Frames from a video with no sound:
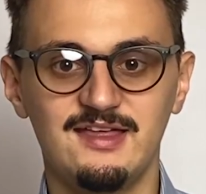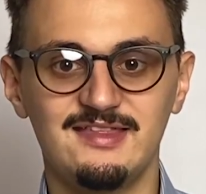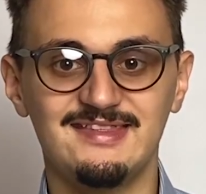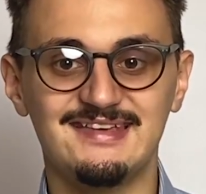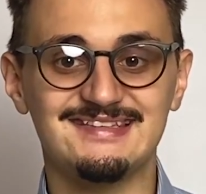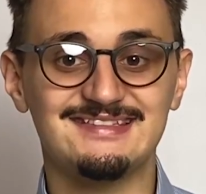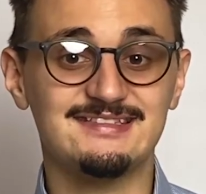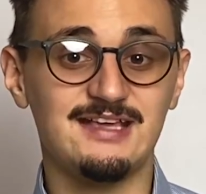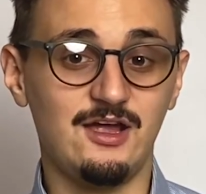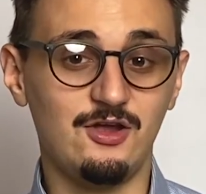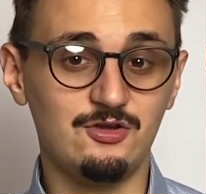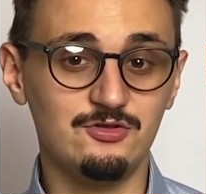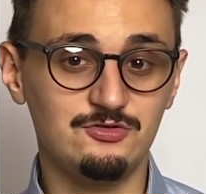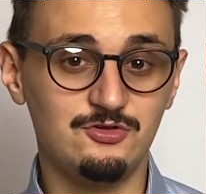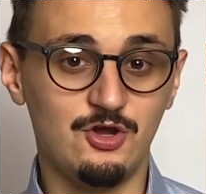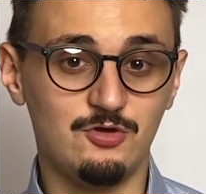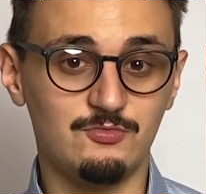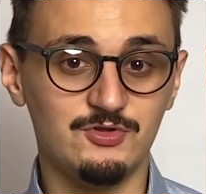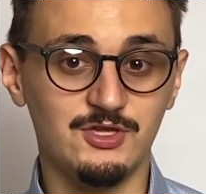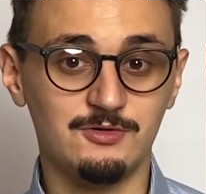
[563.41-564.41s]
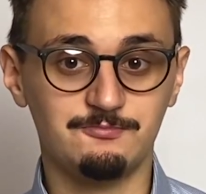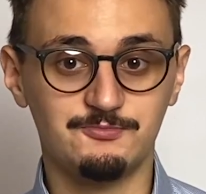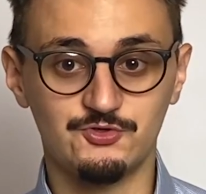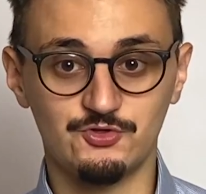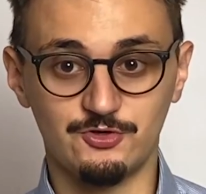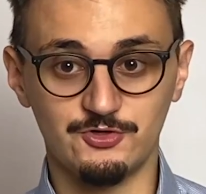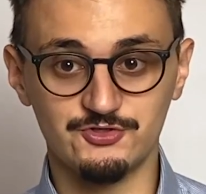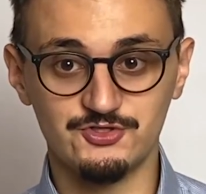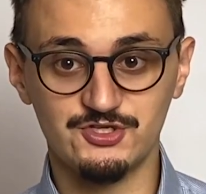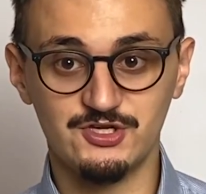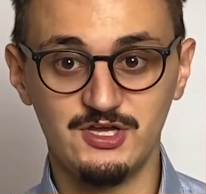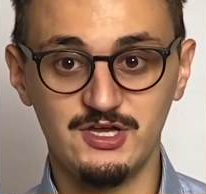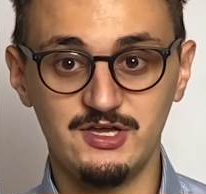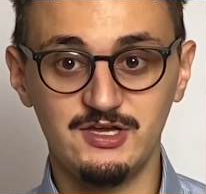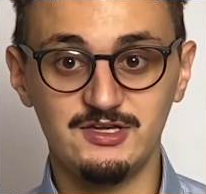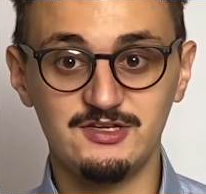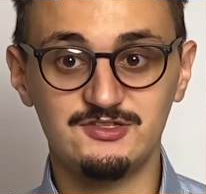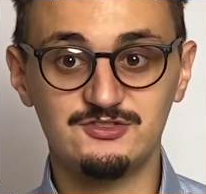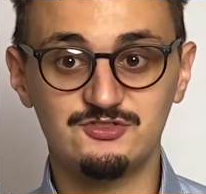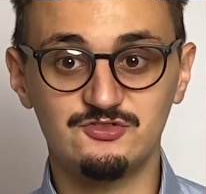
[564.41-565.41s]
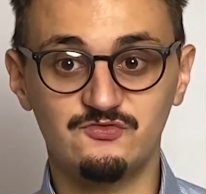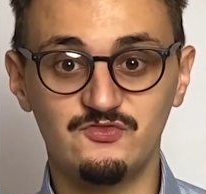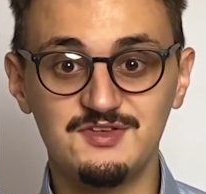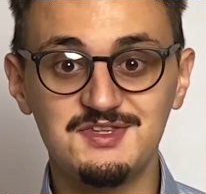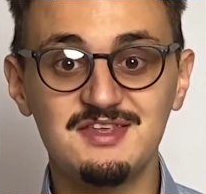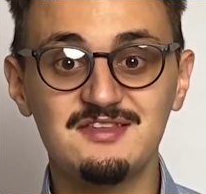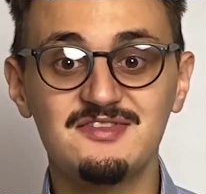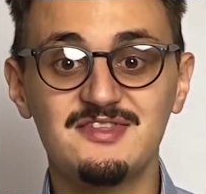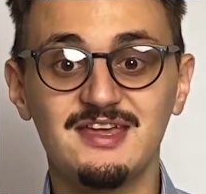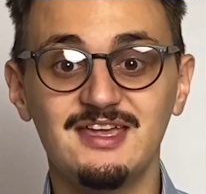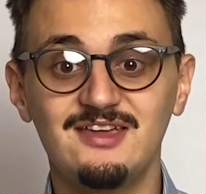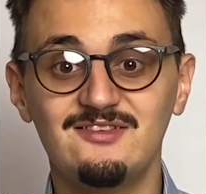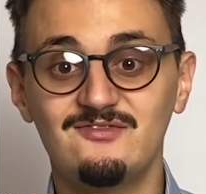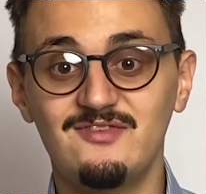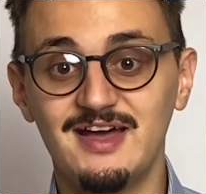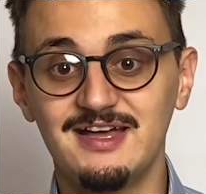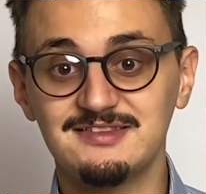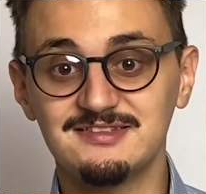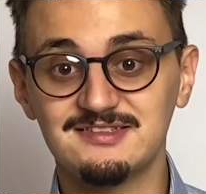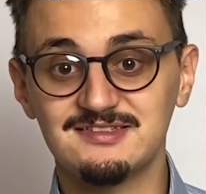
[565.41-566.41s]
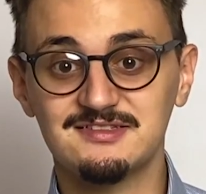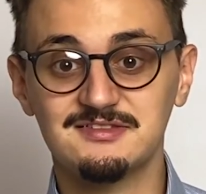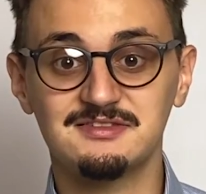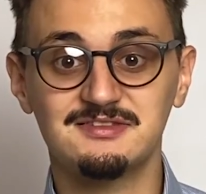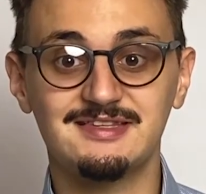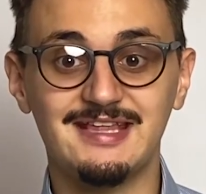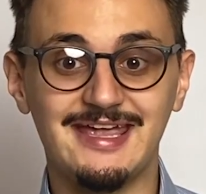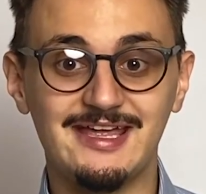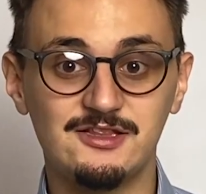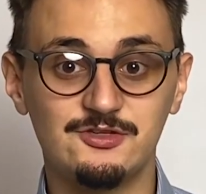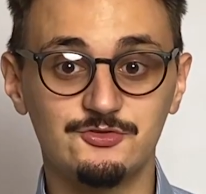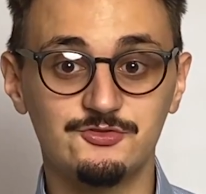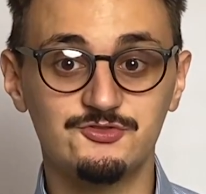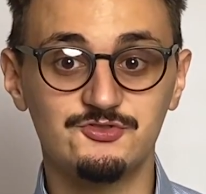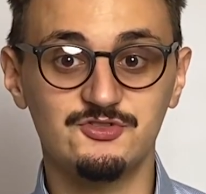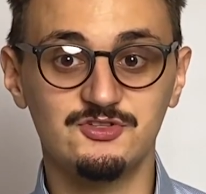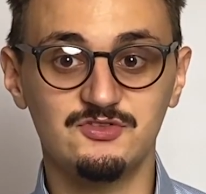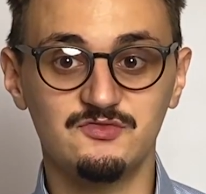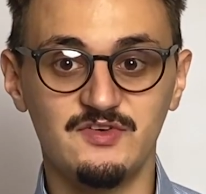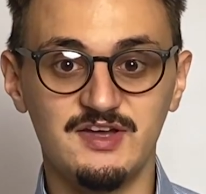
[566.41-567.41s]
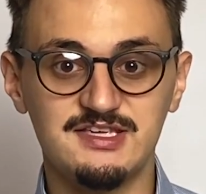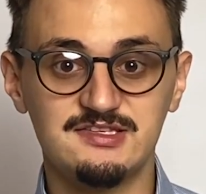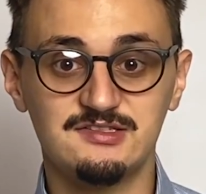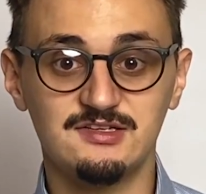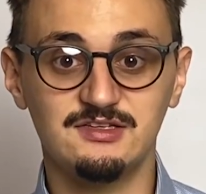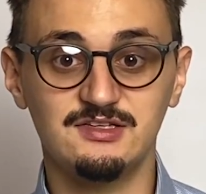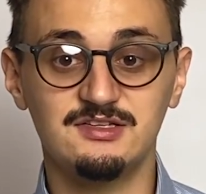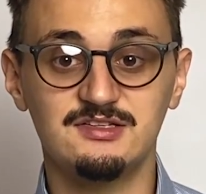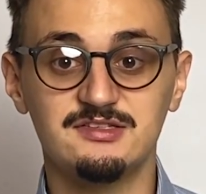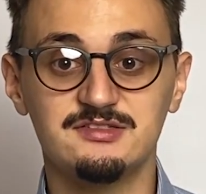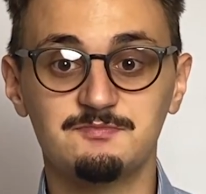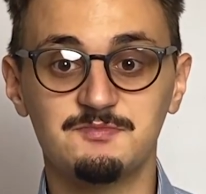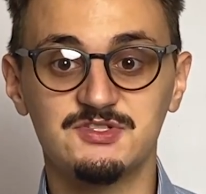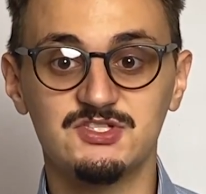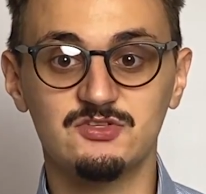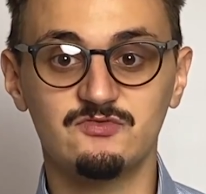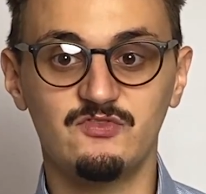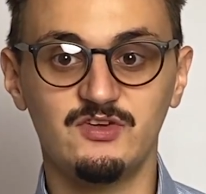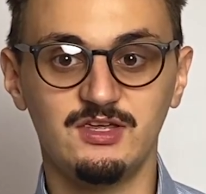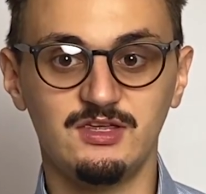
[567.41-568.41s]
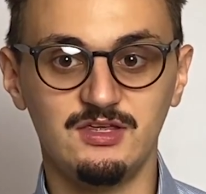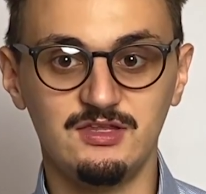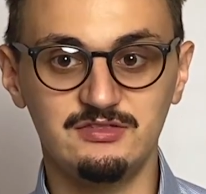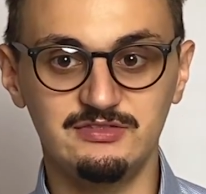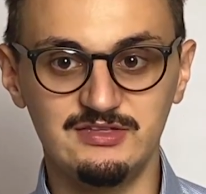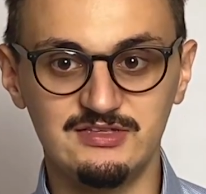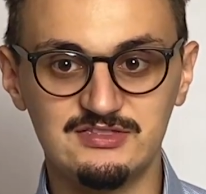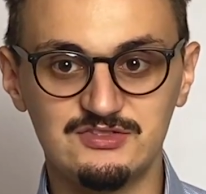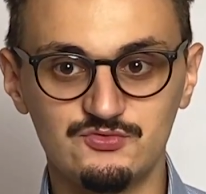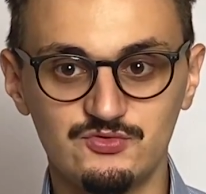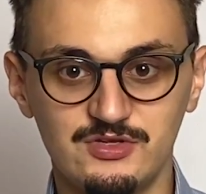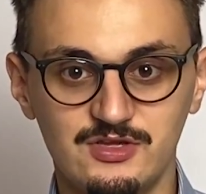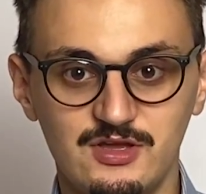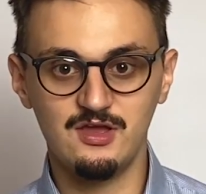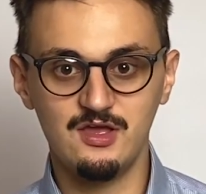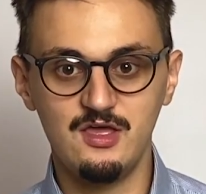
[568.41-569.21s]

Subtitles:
The second common approach is to visit the events tailored to investing in a specific industry.